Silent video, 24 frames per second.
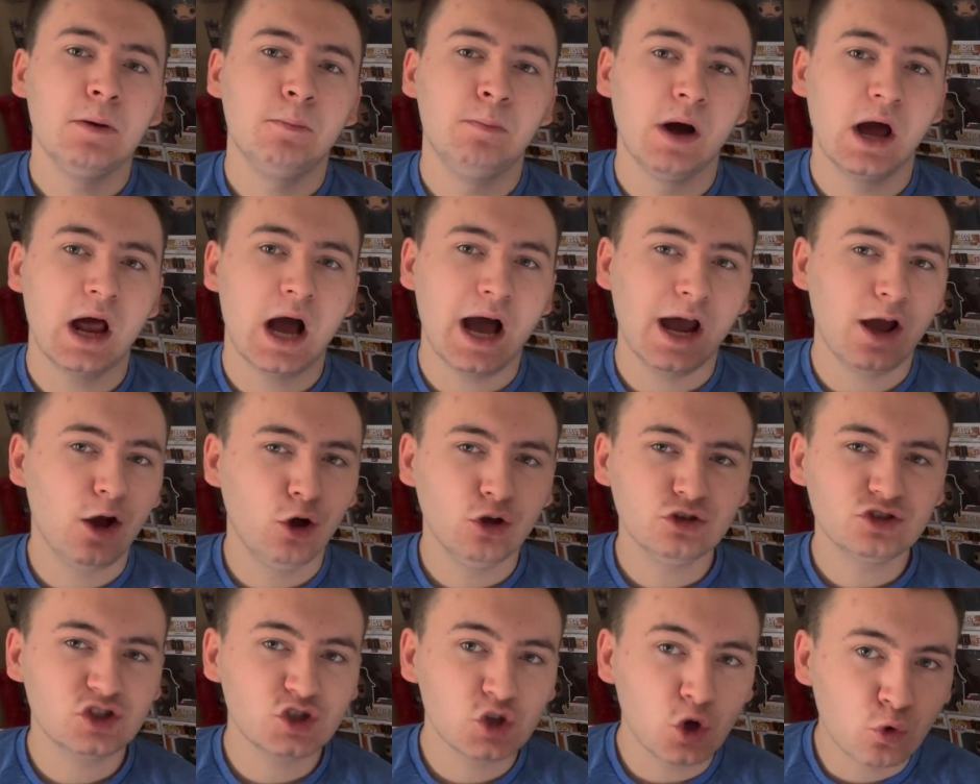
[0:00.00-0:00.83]
But I
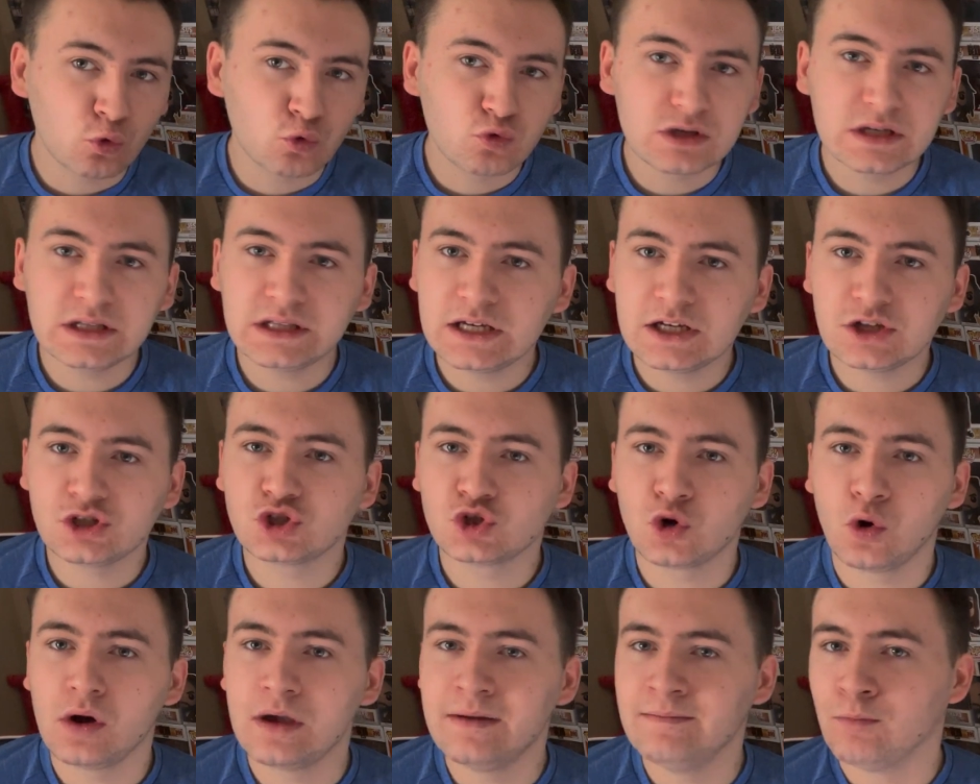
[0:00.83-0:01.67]
also really
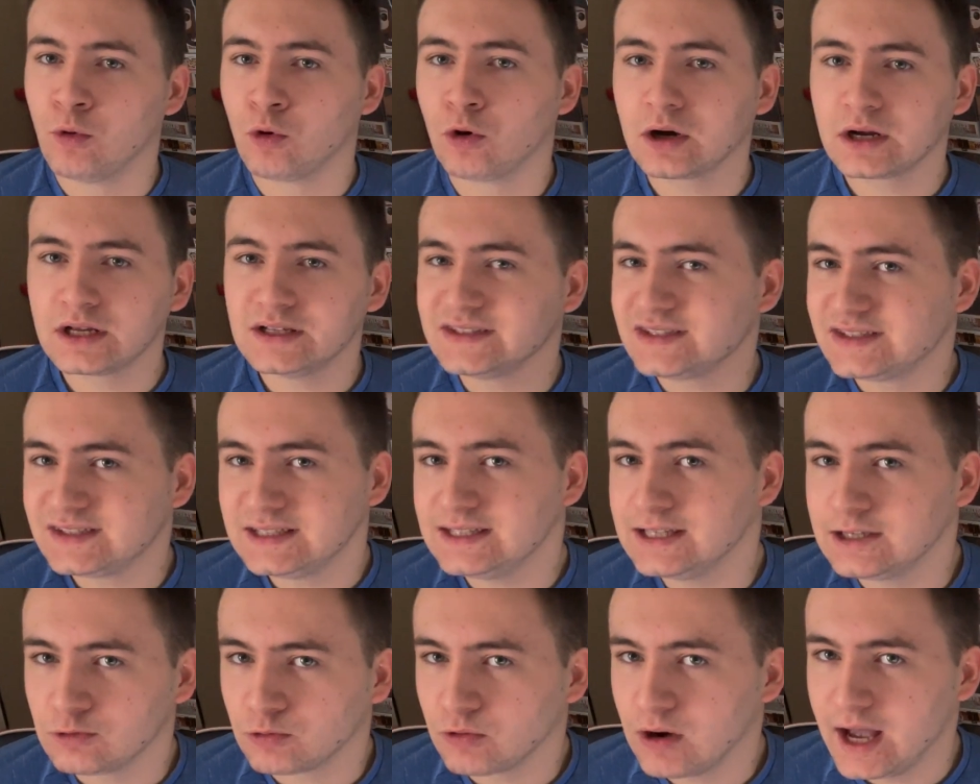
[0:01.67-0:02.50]
enjoy Morgan
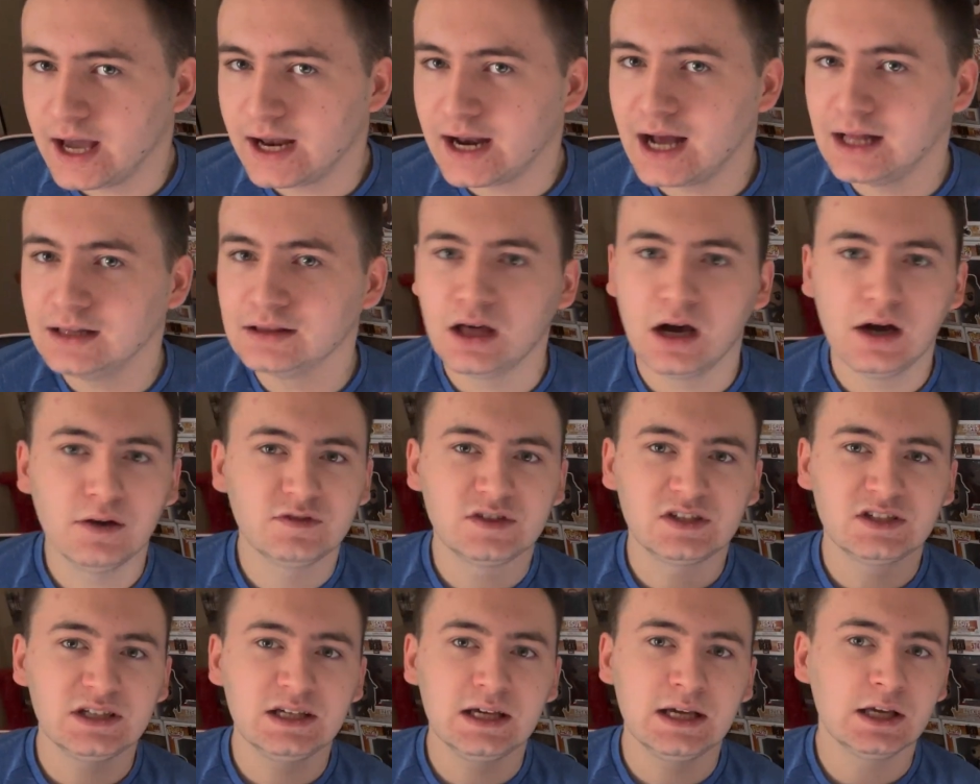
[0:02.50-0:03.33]
seeing Red. I
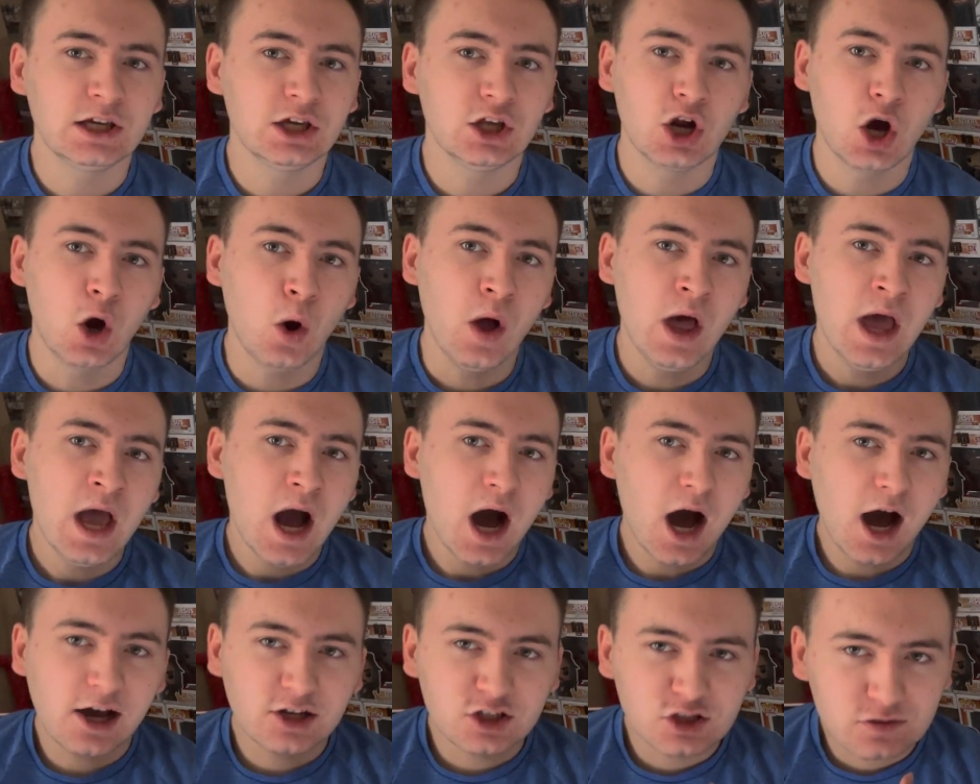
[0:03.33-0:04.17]
love seeing, you know,
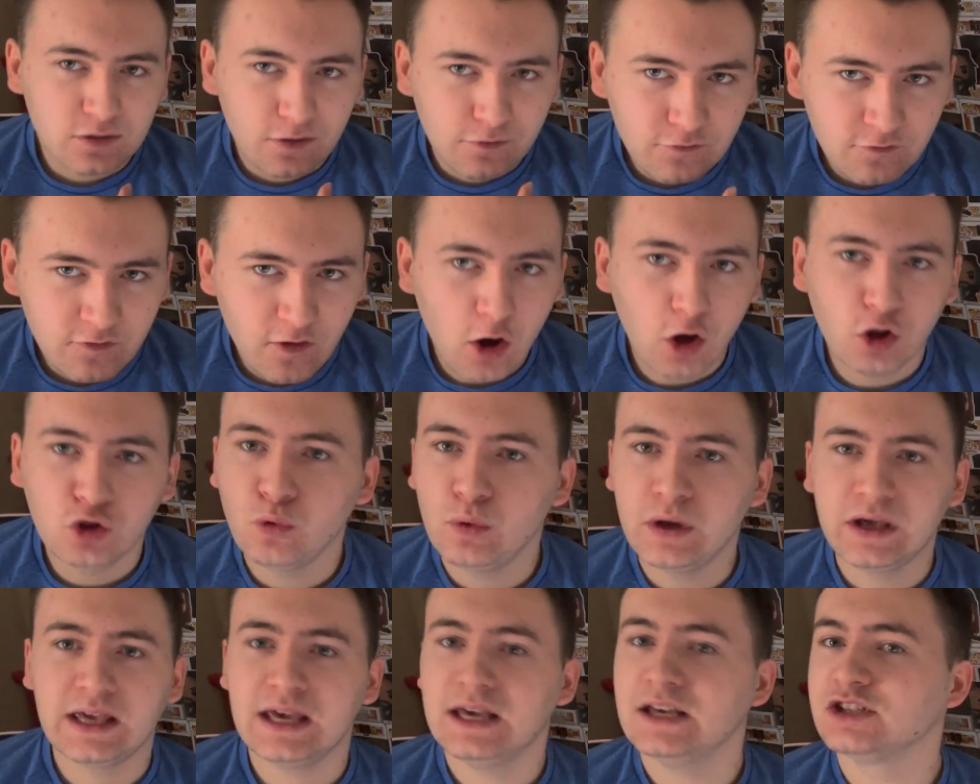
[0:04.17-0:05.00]
us
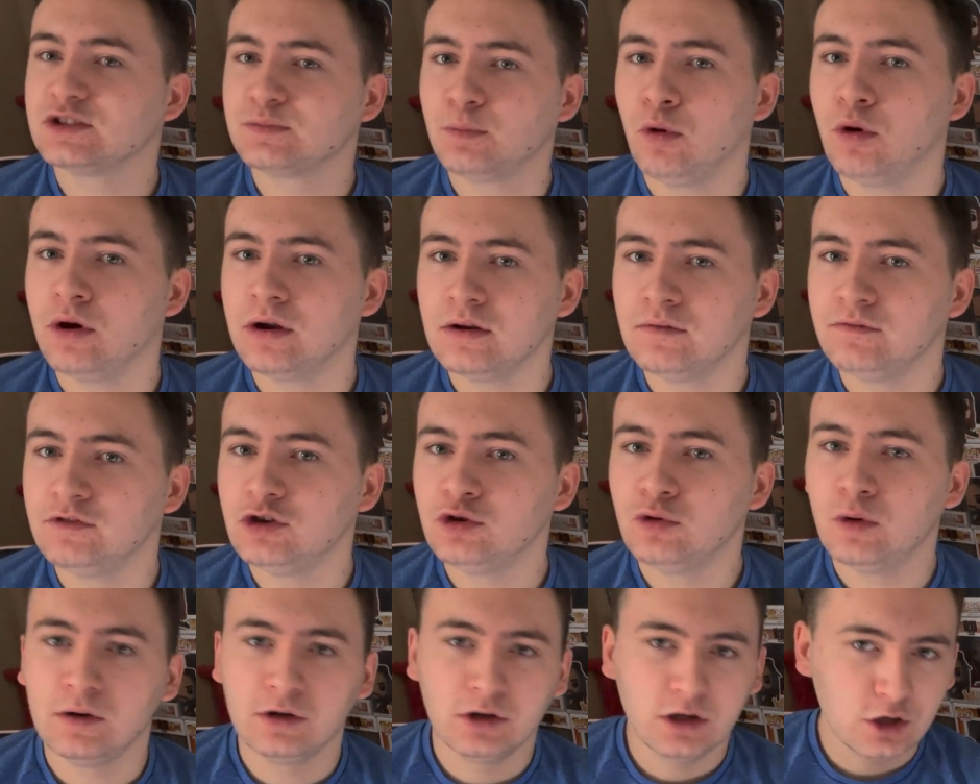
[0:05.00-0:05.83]
following his point of
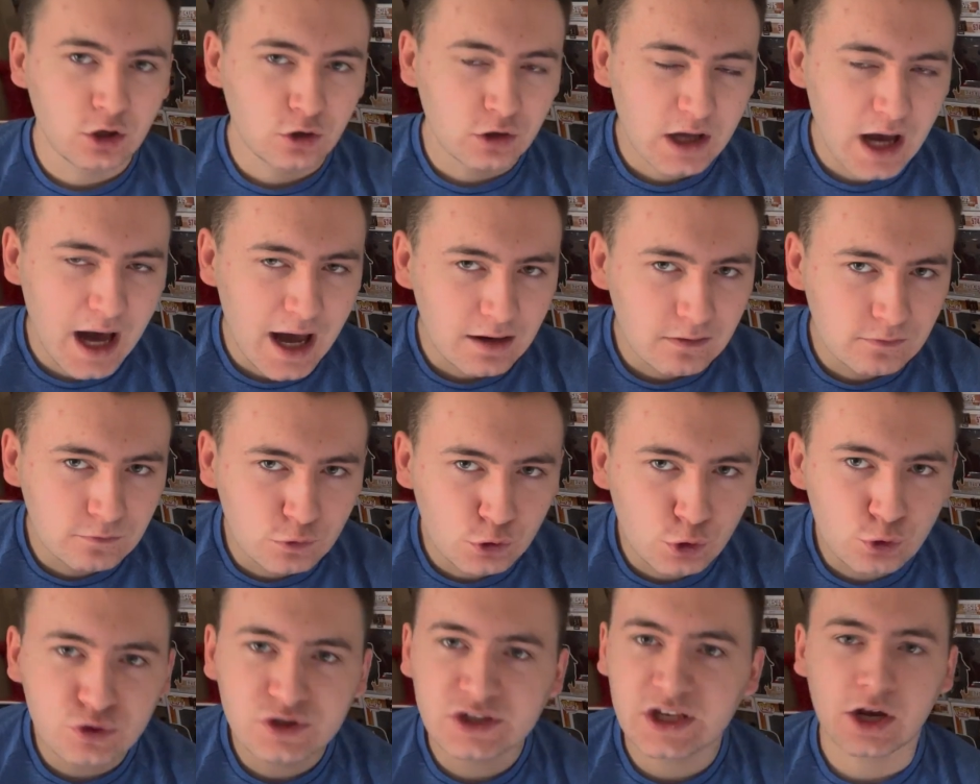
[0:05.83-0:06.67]
view and kind of
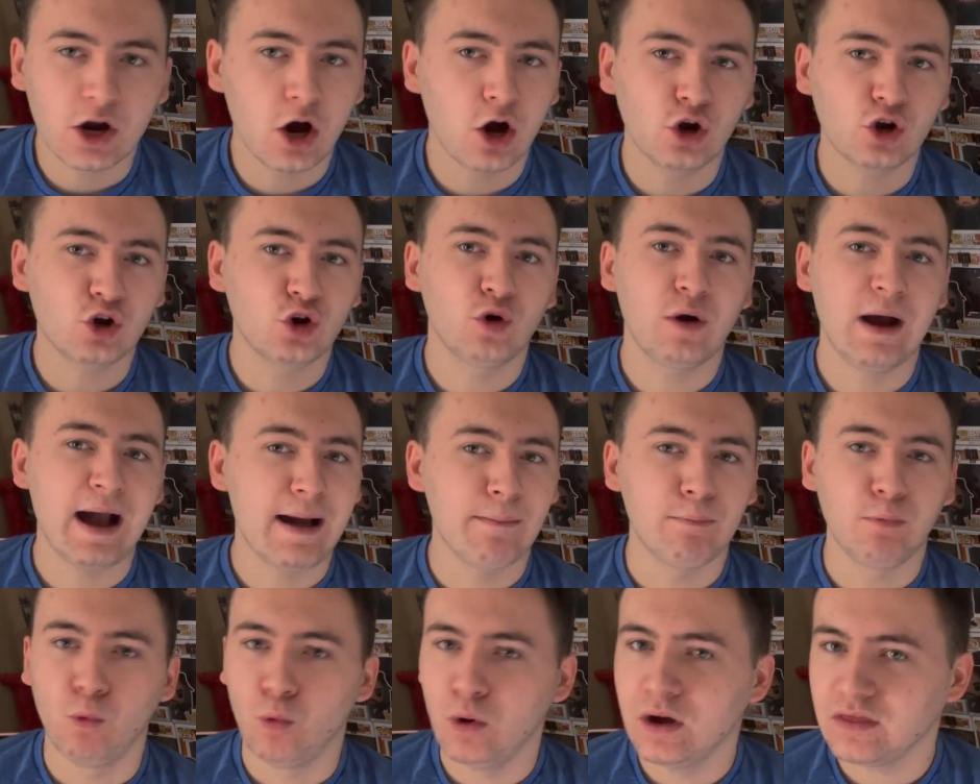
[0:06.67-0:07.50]
losing our
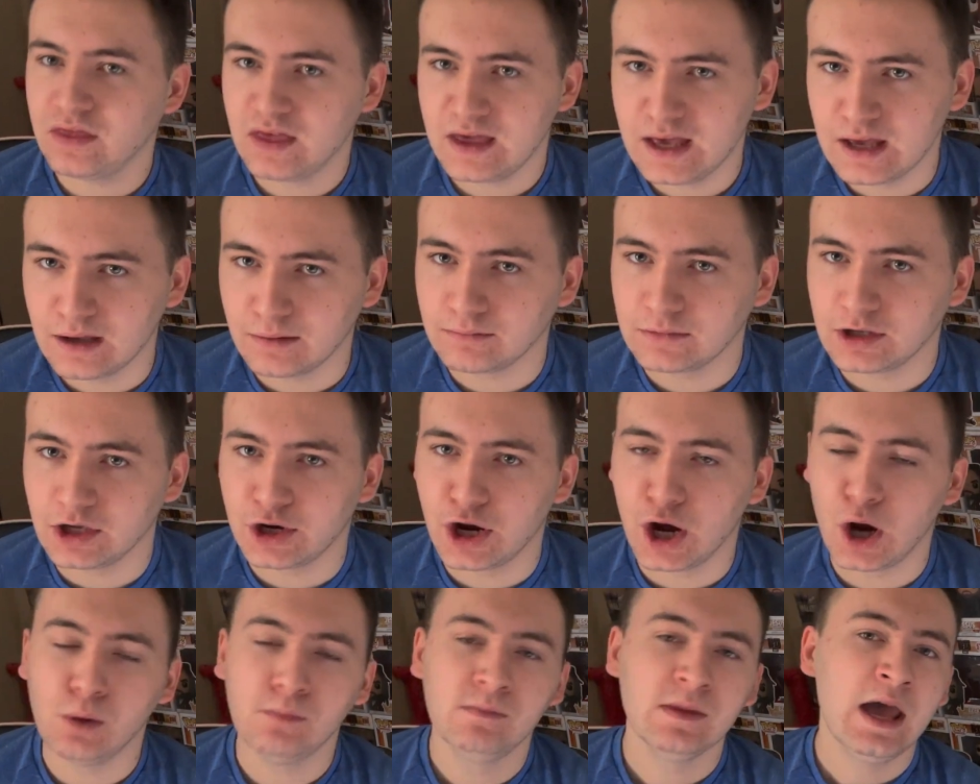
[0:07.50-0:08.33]
crap with him, you
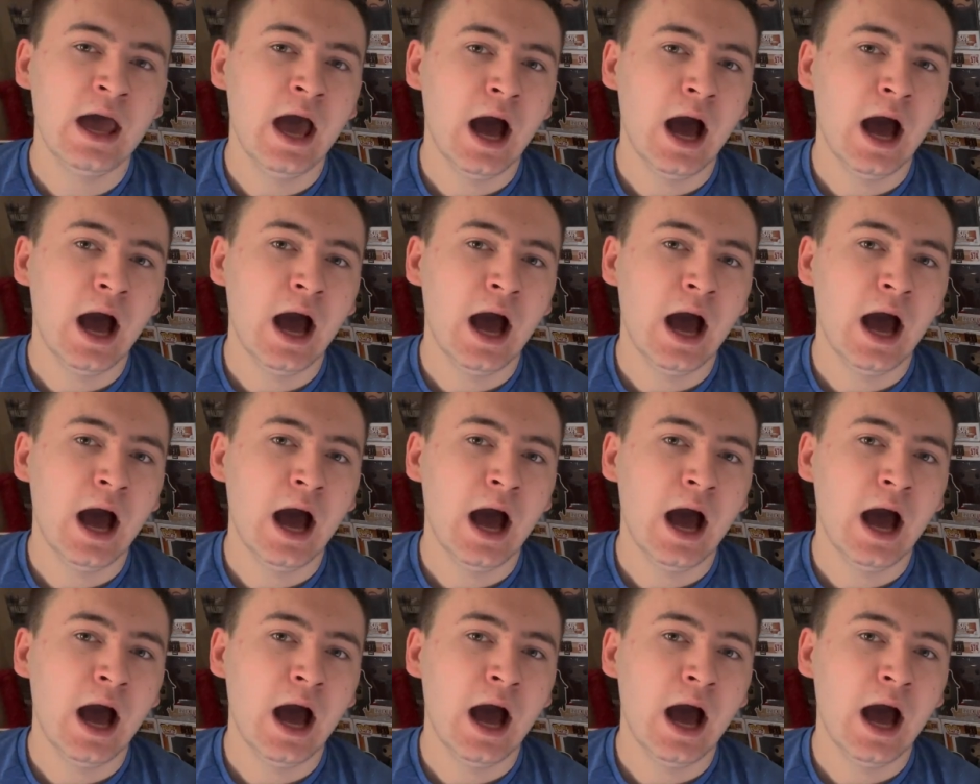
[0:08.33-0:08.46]
know.